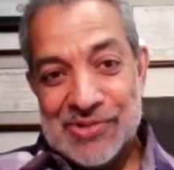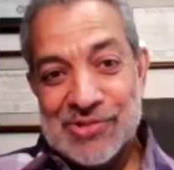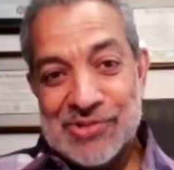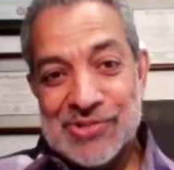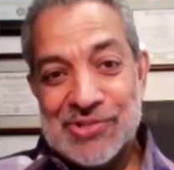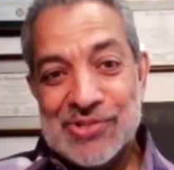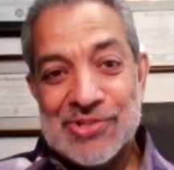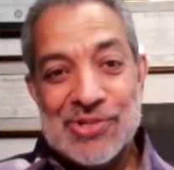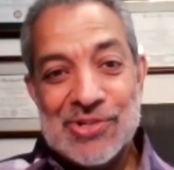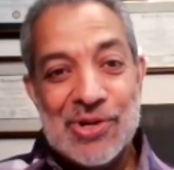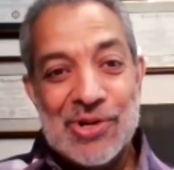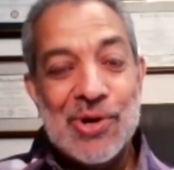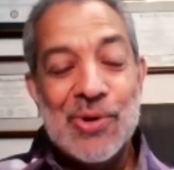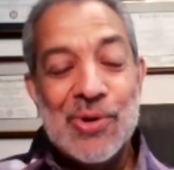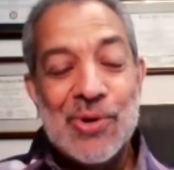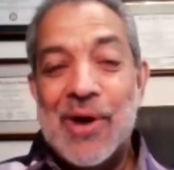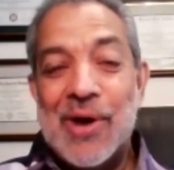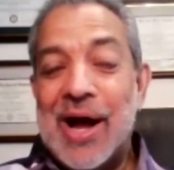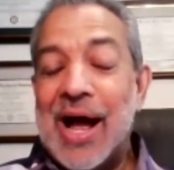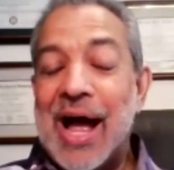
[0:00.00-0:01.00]

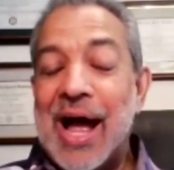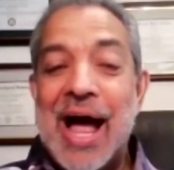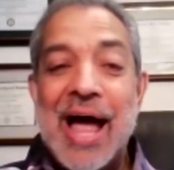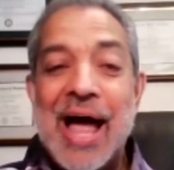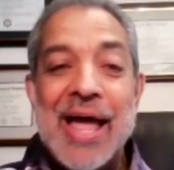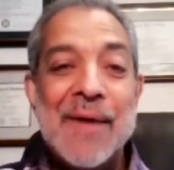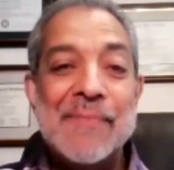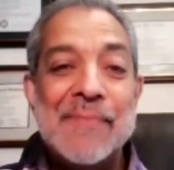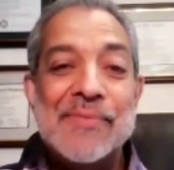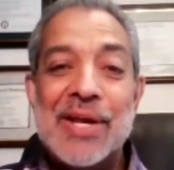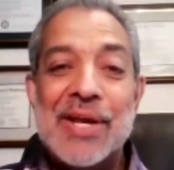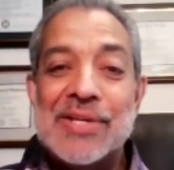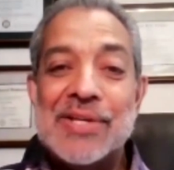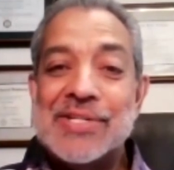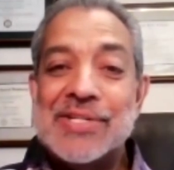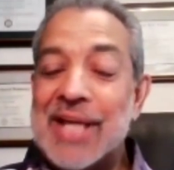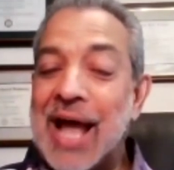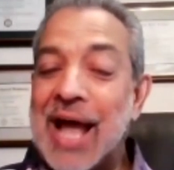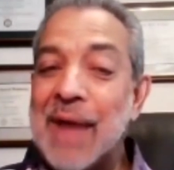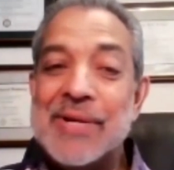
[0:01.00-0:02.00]
So
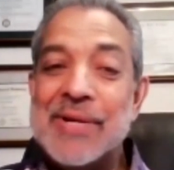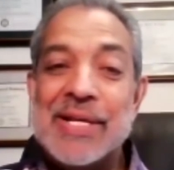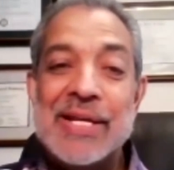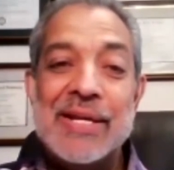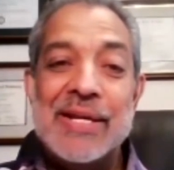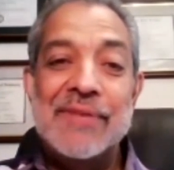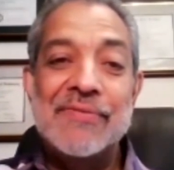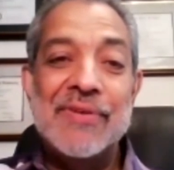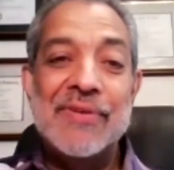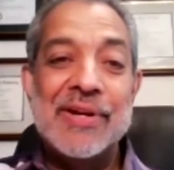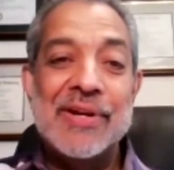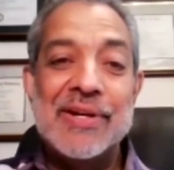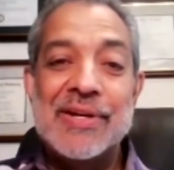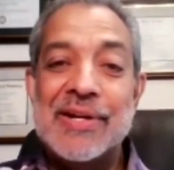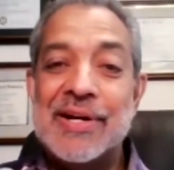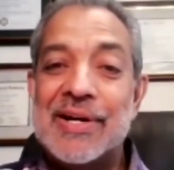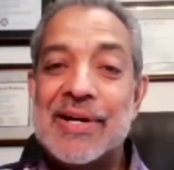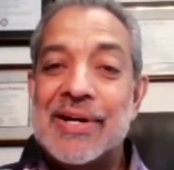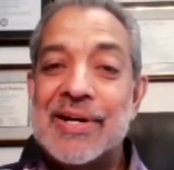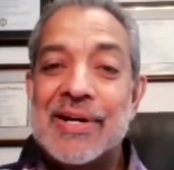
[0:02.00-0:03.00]
even
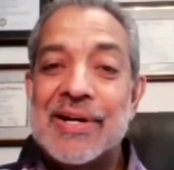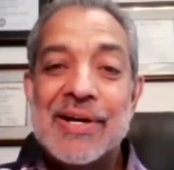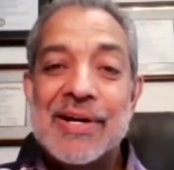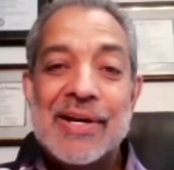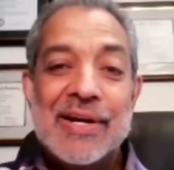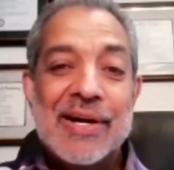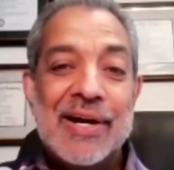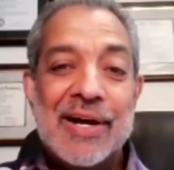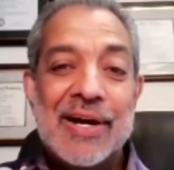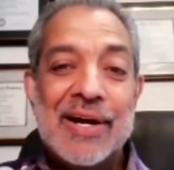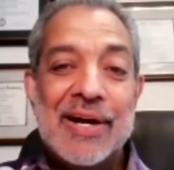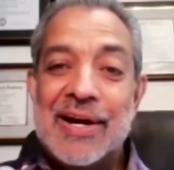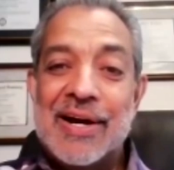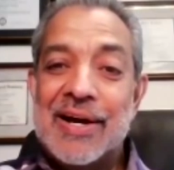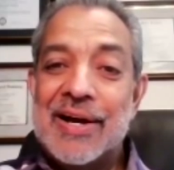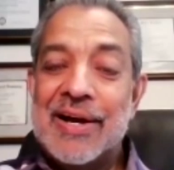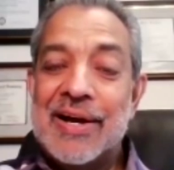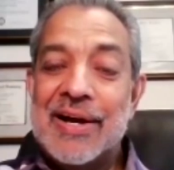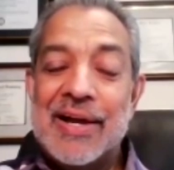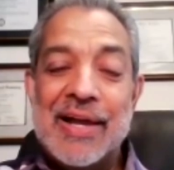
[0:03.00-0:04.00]

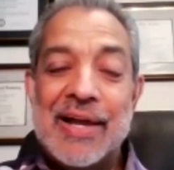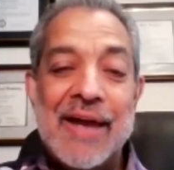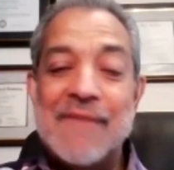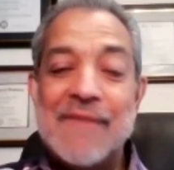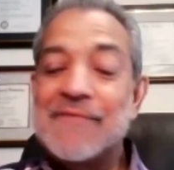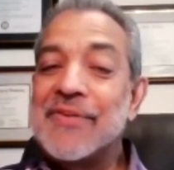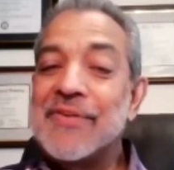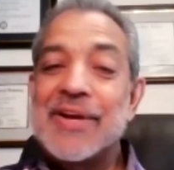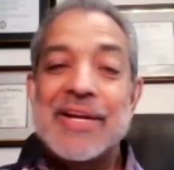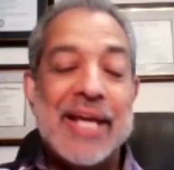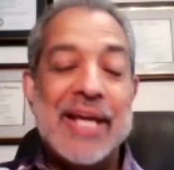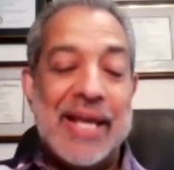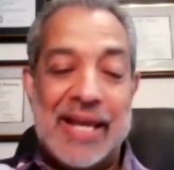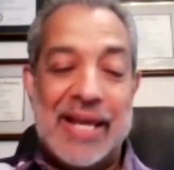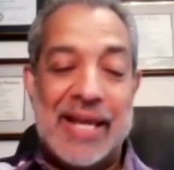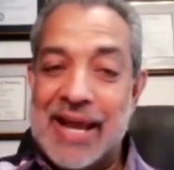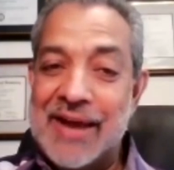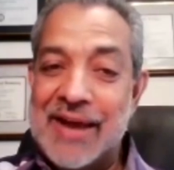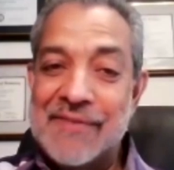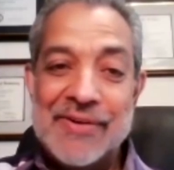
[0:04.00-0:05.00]
every
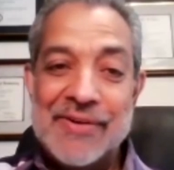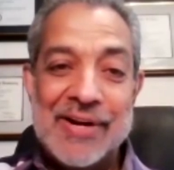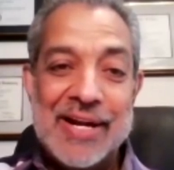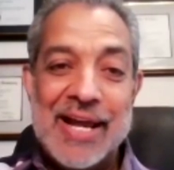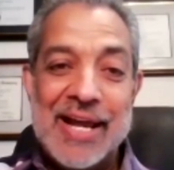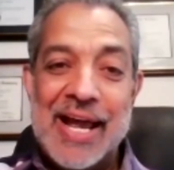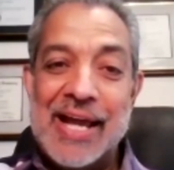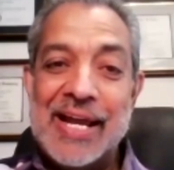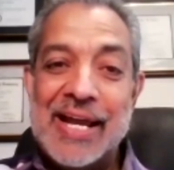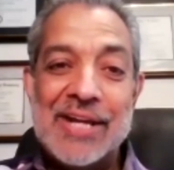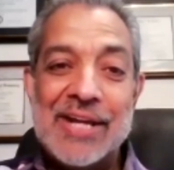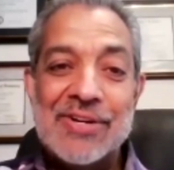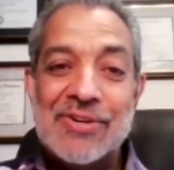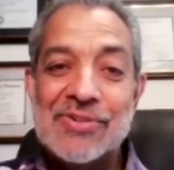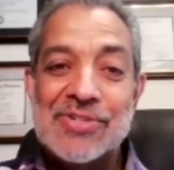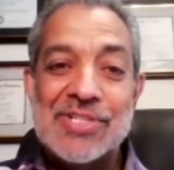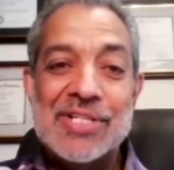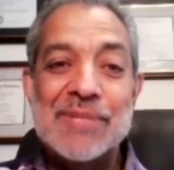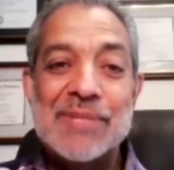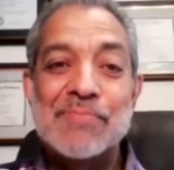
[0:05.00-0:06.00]
day I get
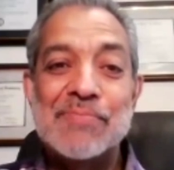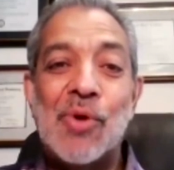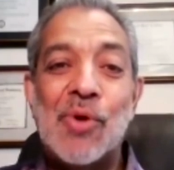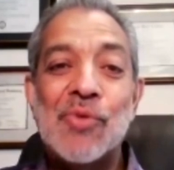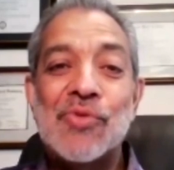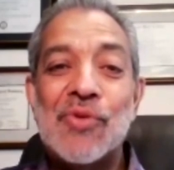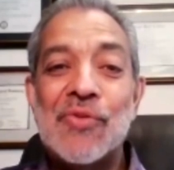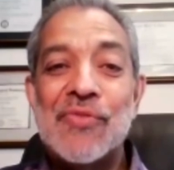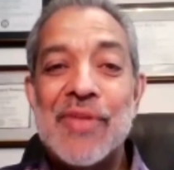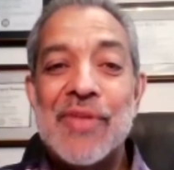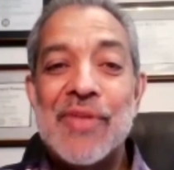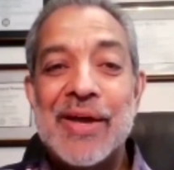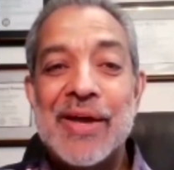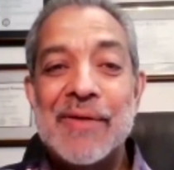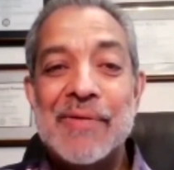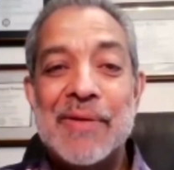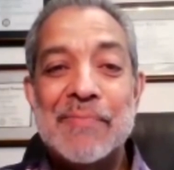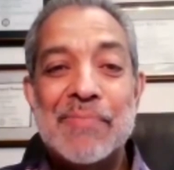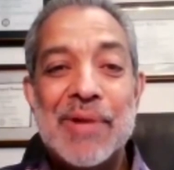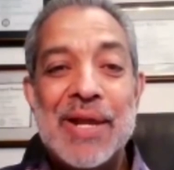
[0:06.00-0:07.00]
to see both of
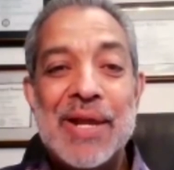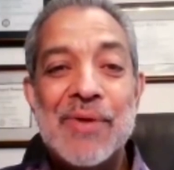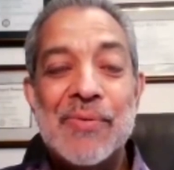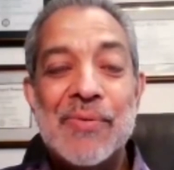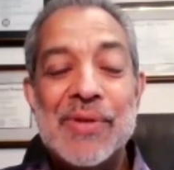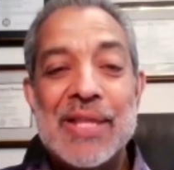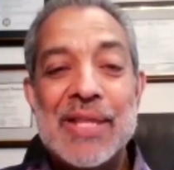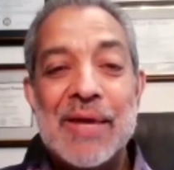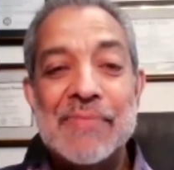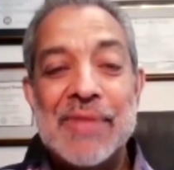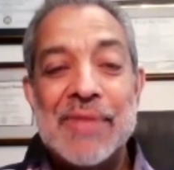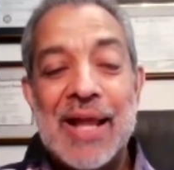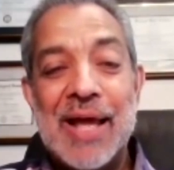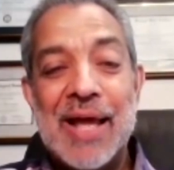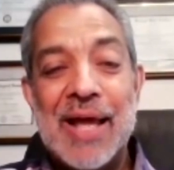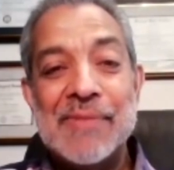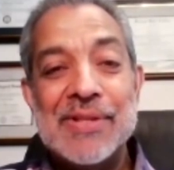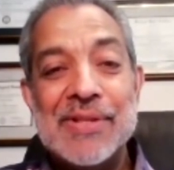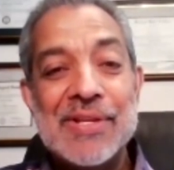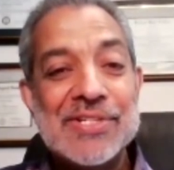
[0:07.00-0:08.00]
them and play with them, that
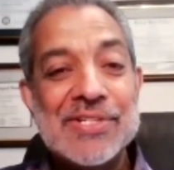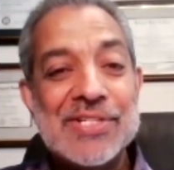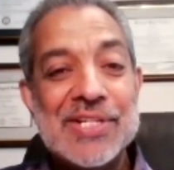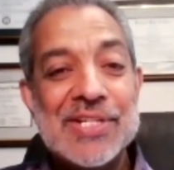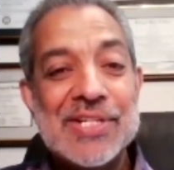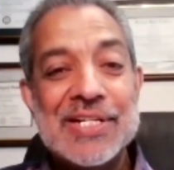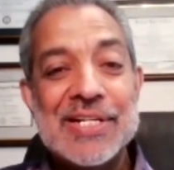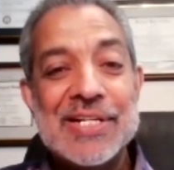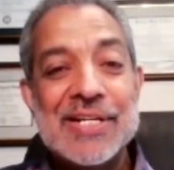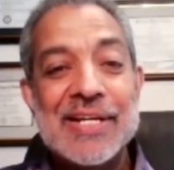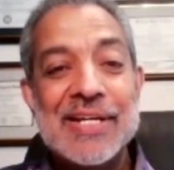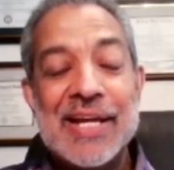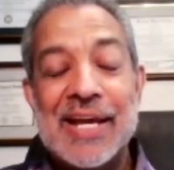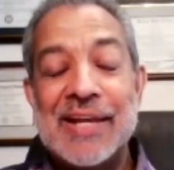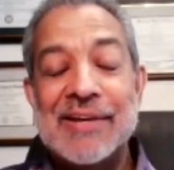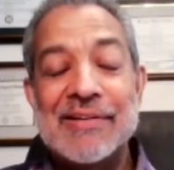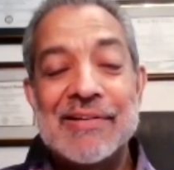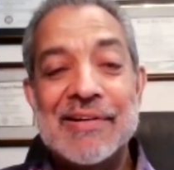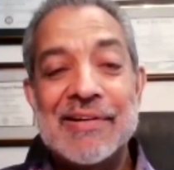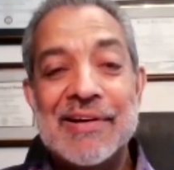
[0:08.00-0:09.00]
I'm in the city,
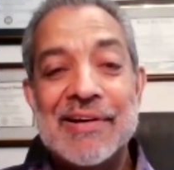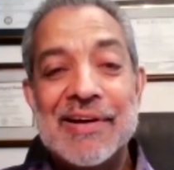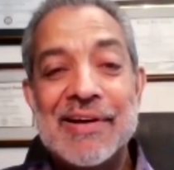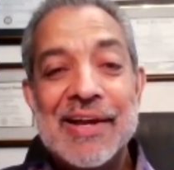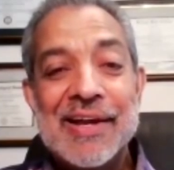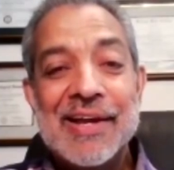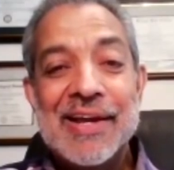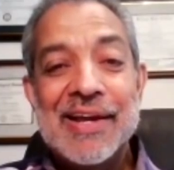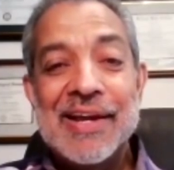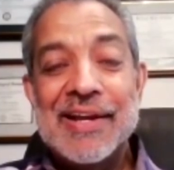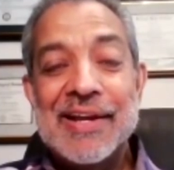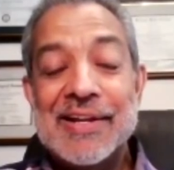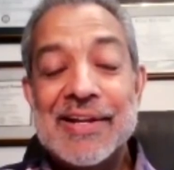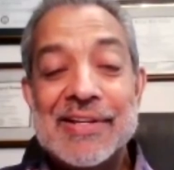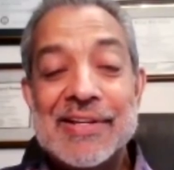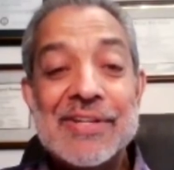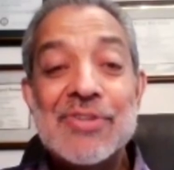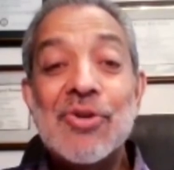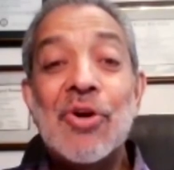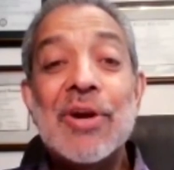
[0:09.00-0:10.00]
and
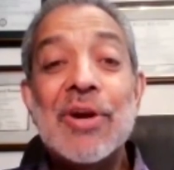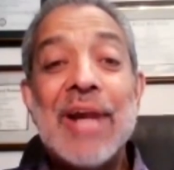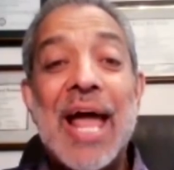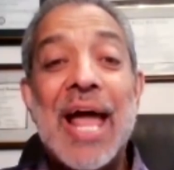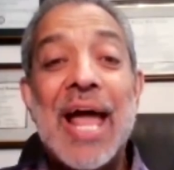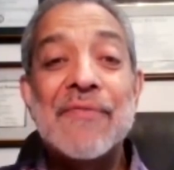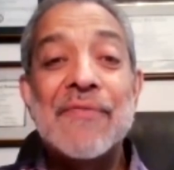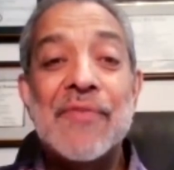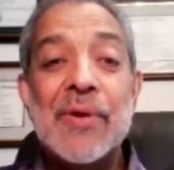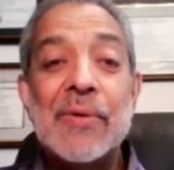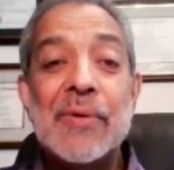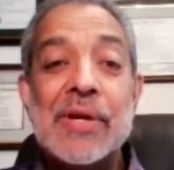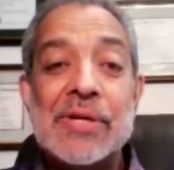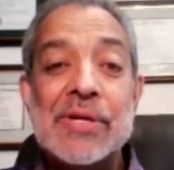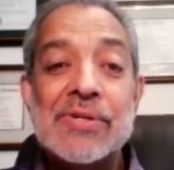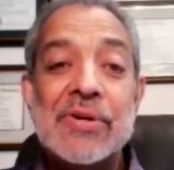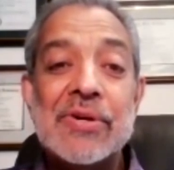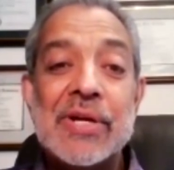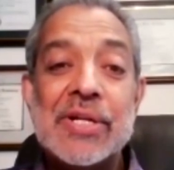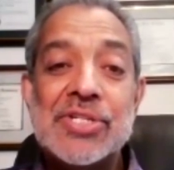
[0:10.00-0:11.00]
your life
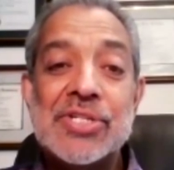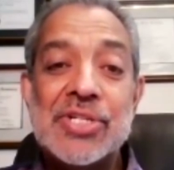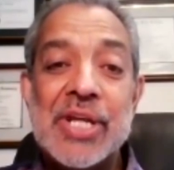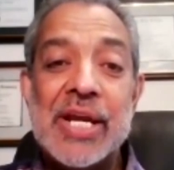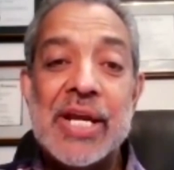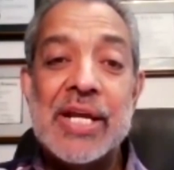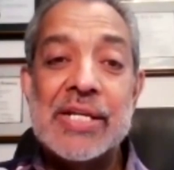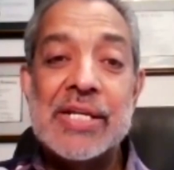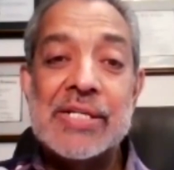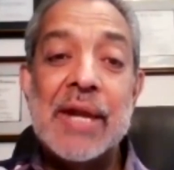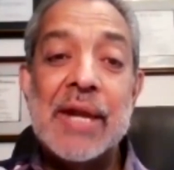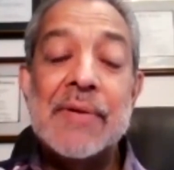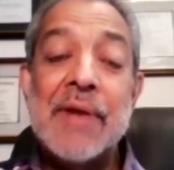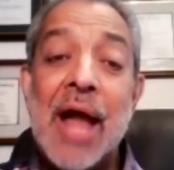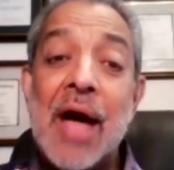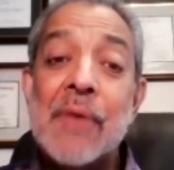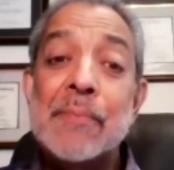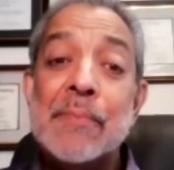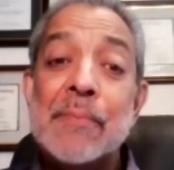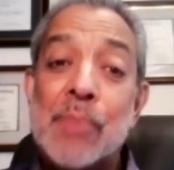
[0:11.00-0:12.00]
is going to change. And
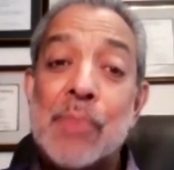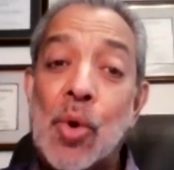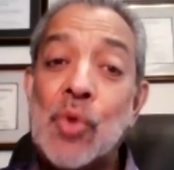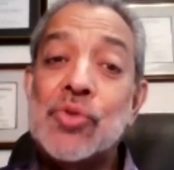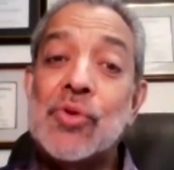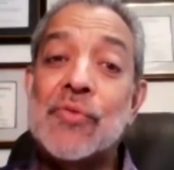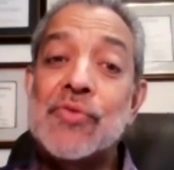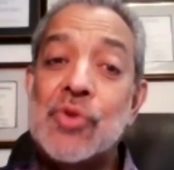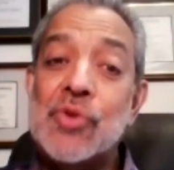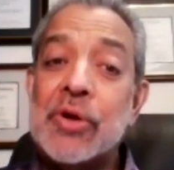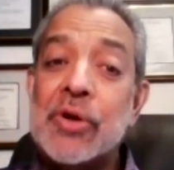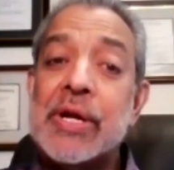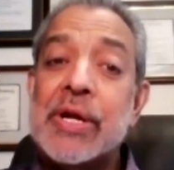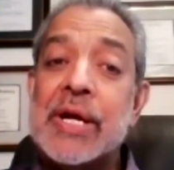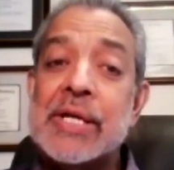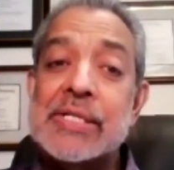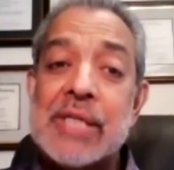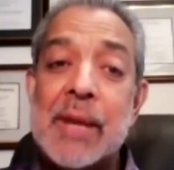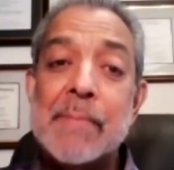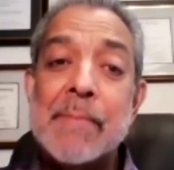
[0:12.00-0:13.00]
now both of your
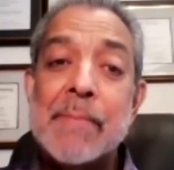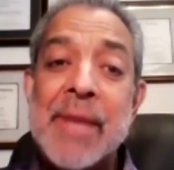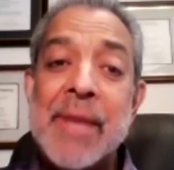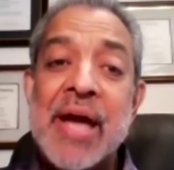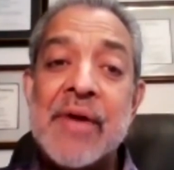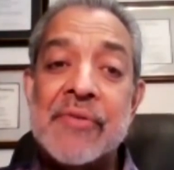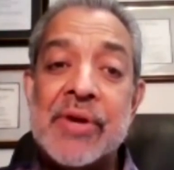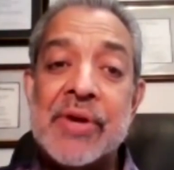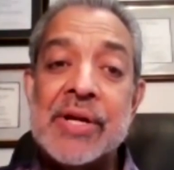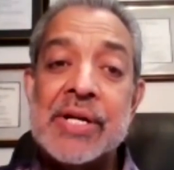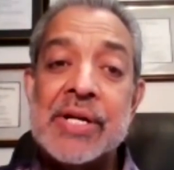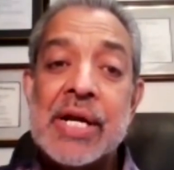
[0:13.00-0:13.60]
kids are married.